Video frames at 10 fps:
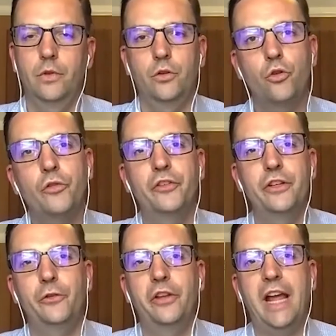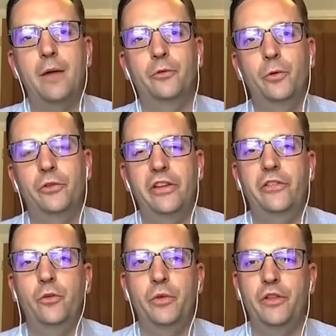Crawford use an app to
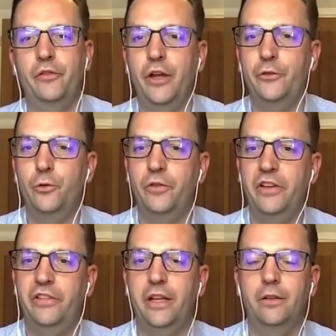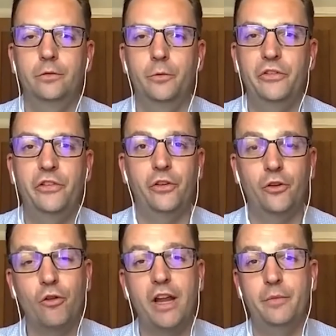assist them with the virtual visit, which is a
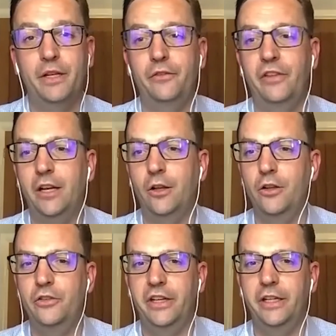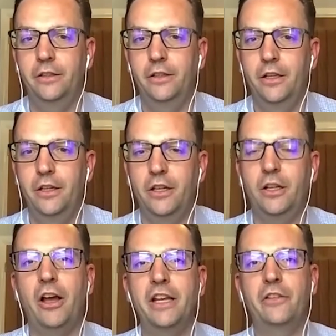great bit of technology. The
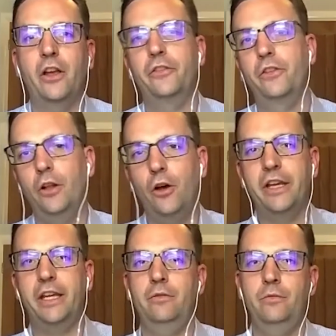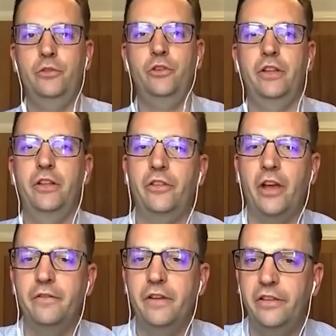client is asked to log in during the
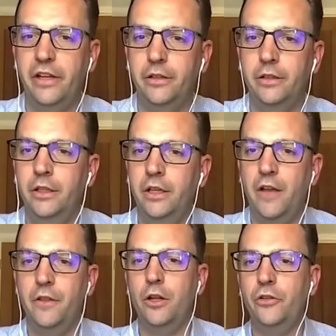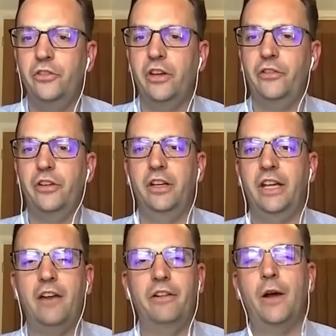site visit, and the loss adjuster can
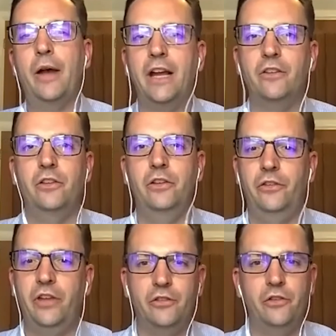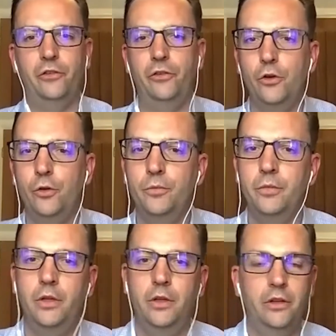carry out actions such as
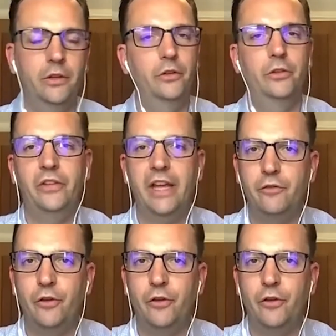zoom, take